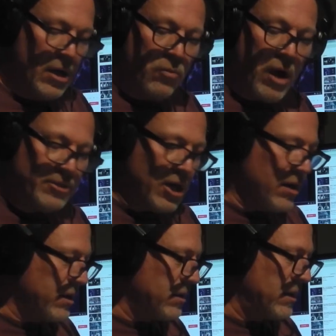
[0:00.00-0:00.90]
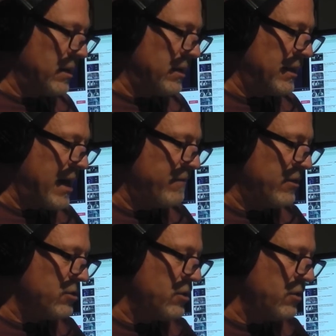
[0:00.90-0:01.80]
Rob Tardik uh, live
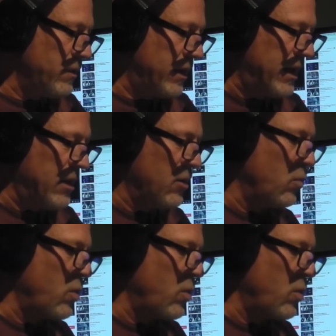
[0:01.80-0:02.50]
in the studio here.